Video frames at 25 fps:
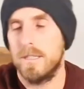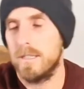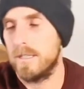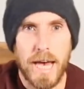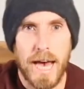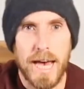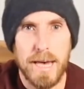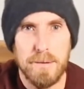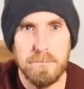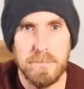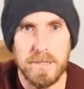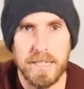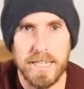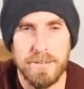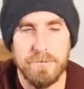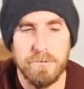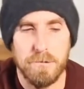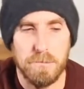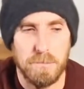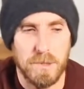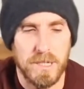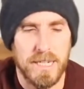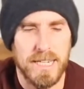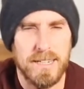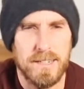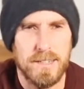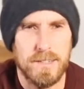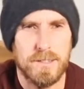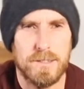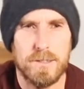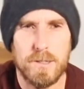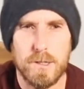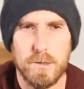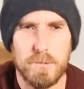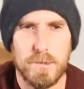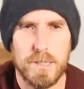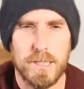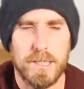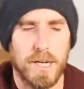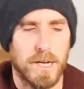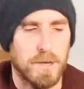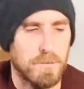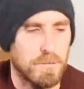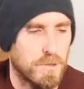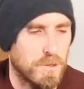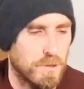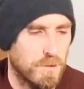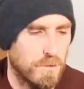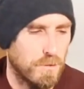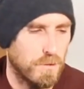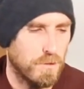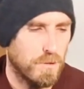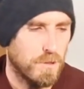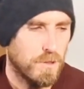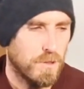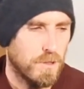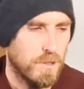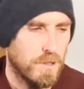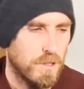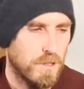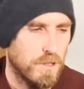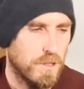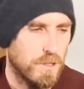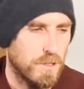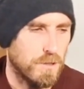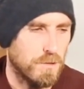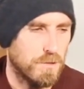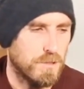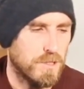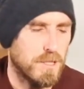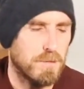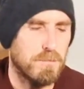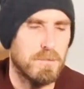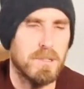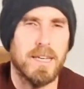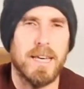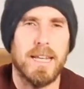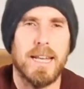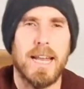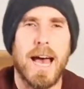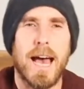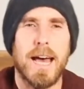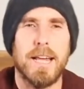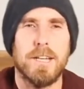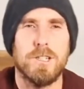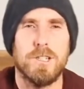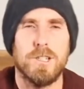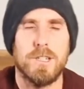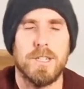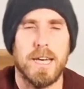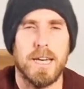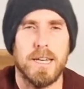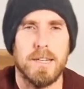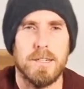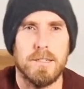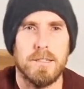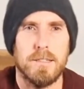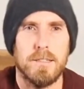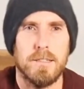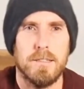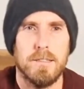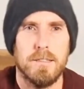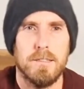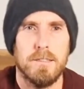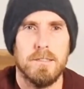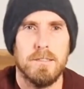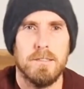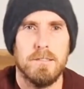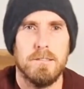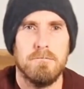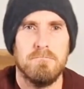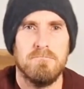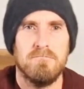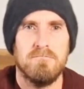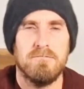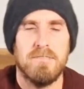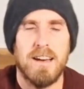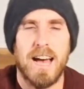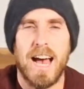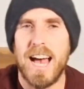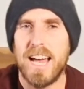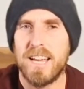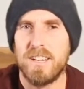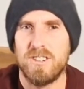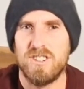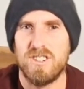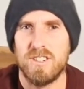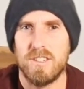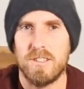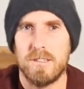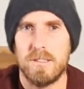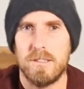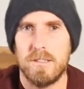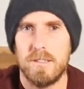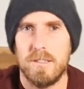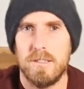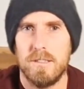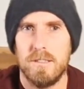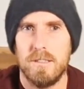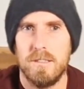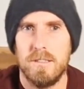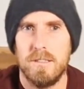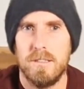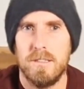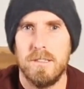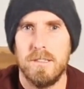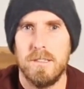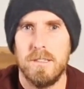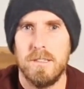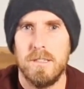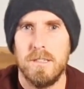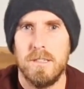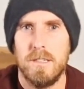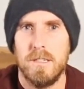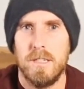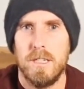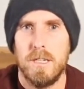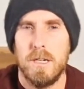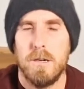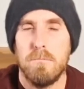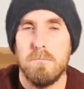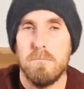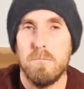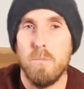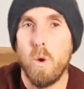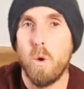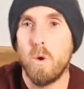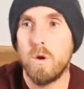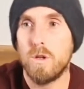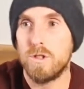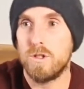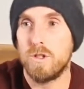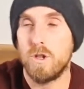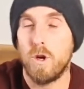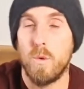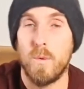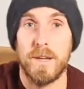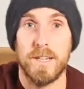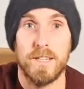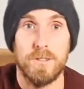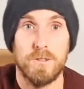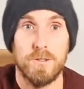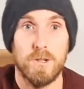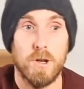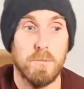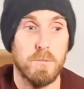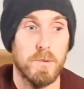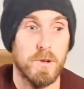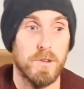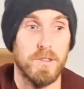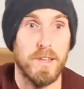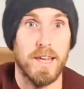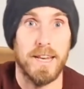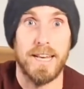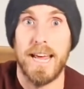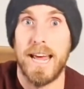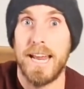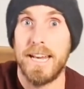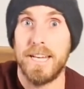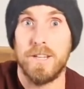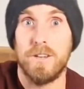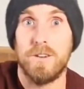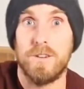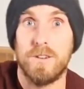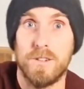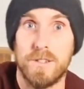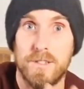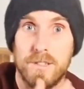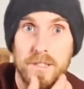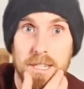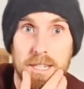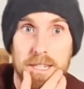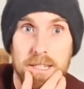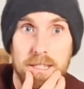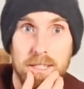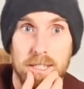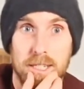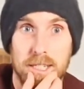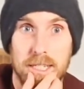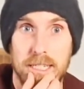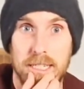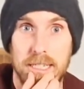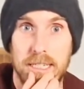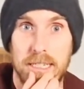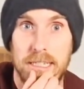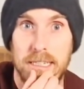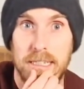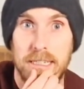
You can't believe it, but in the summertime, you seem to get agitated, anxious. More so in summer than any other season.